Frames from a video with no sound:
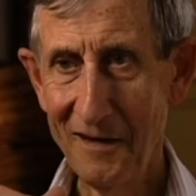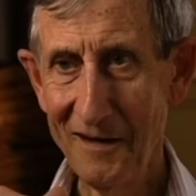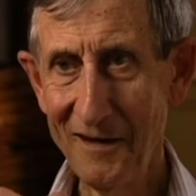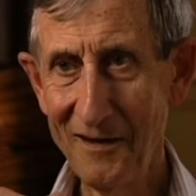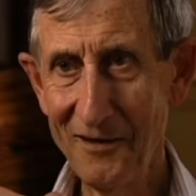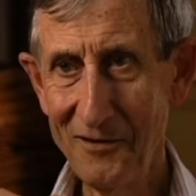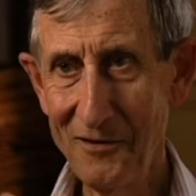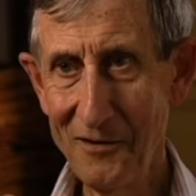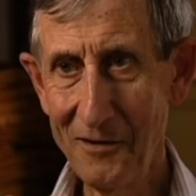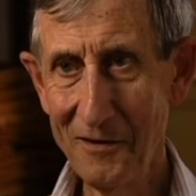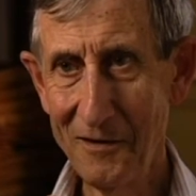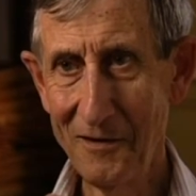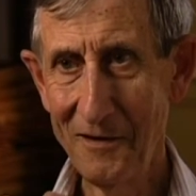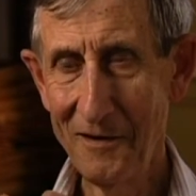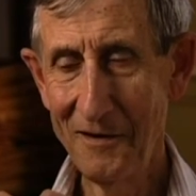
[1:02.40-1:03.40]
And uh,
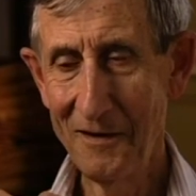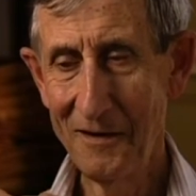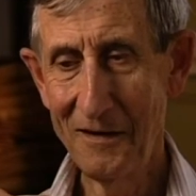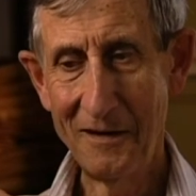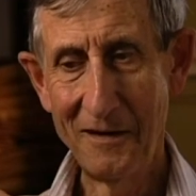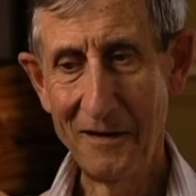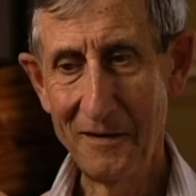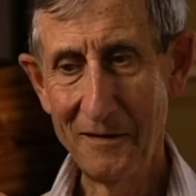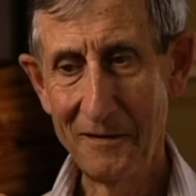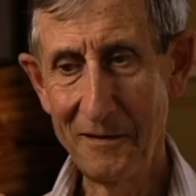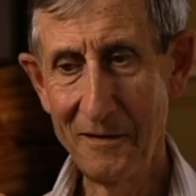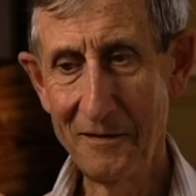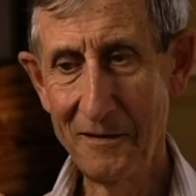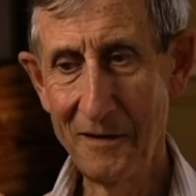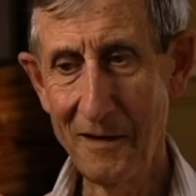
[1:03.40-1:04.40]

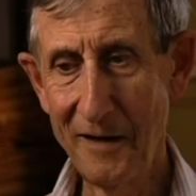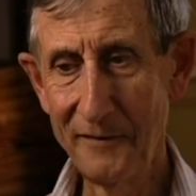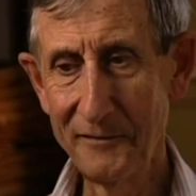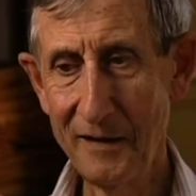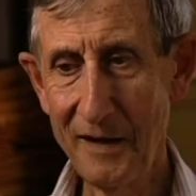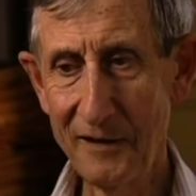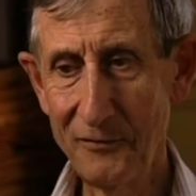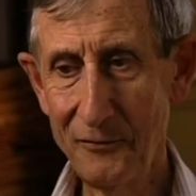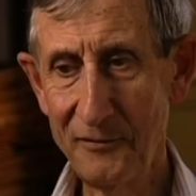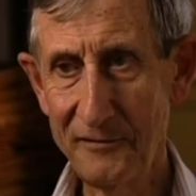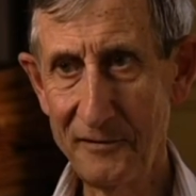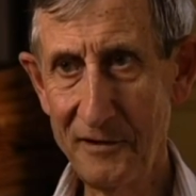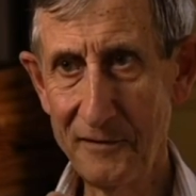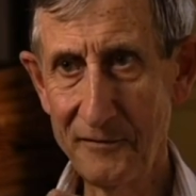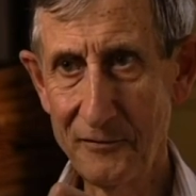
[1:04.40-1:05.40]
then after that, you
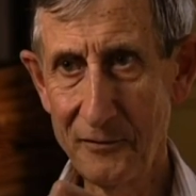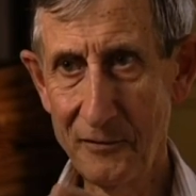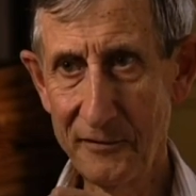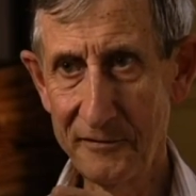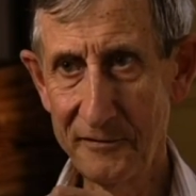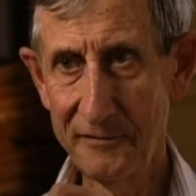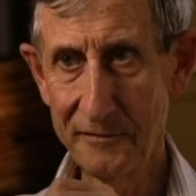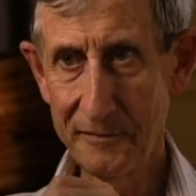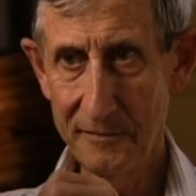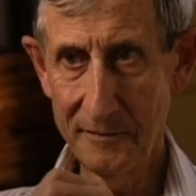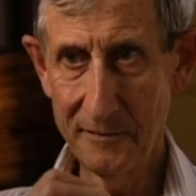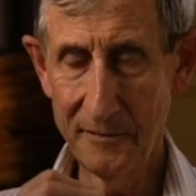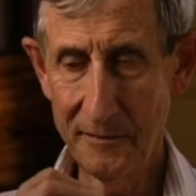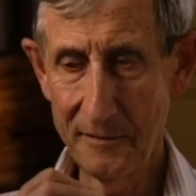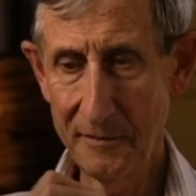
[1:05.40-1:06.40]
see, of course,
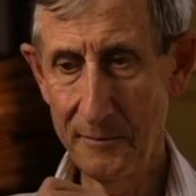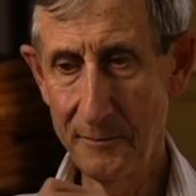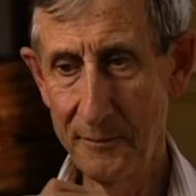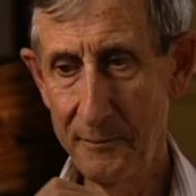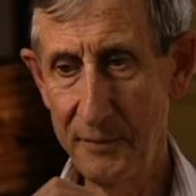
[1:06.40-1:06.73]
uh,